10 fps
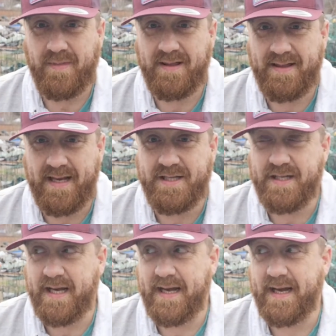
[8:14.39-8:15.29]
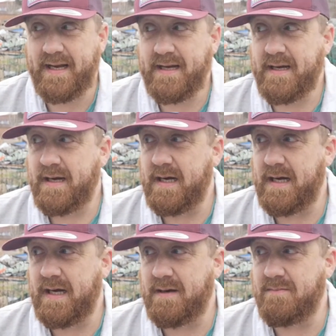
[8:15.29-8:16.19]
This year,
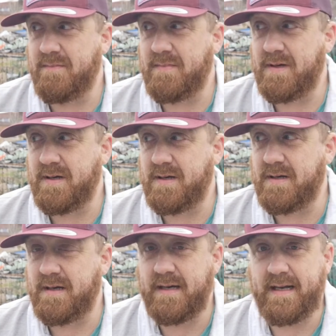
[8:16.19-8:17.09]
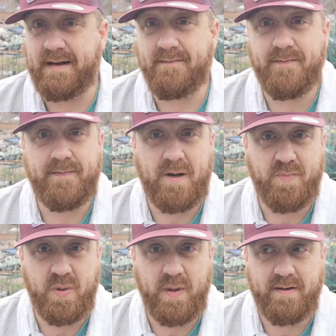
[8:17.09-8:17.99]
in
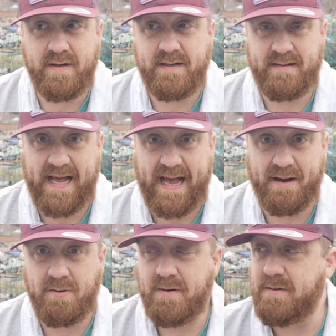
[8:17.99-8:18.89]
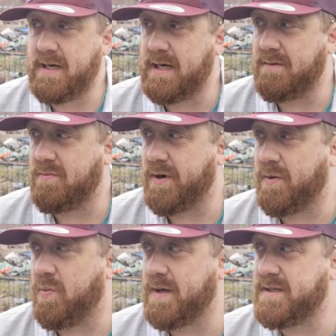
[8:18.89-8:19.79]
February now, what I
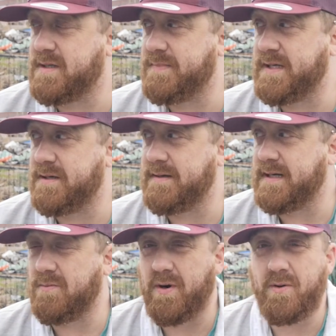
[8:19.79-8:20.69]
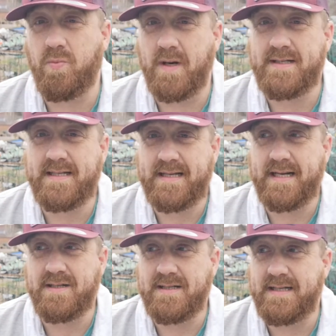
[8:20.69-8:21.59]
want to be doing, and what I wanted to
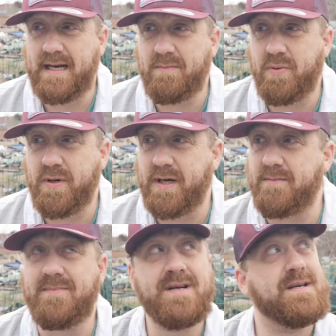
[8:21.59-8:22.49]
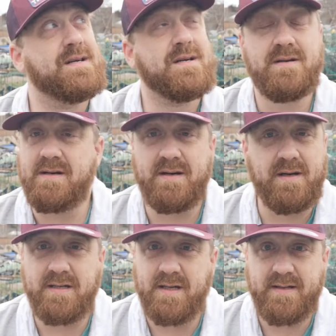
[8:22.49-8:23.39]
get done today, but I
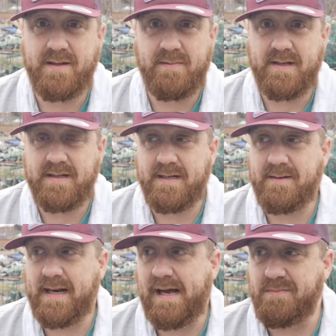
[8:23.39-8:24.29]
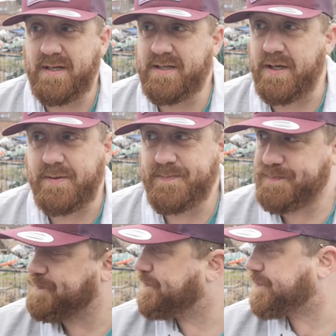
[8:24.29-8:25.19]
don't think the weather's going to allow me to,
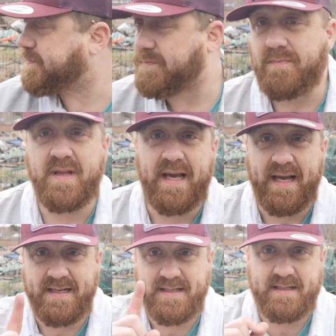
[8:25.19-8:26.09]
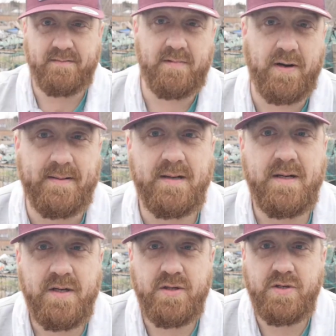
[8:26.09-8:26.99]
is, right,
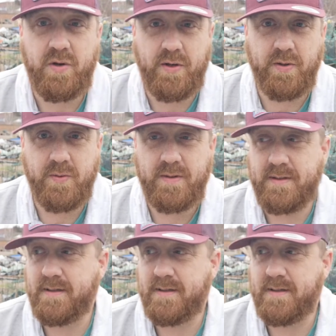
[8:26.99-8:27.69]
soil.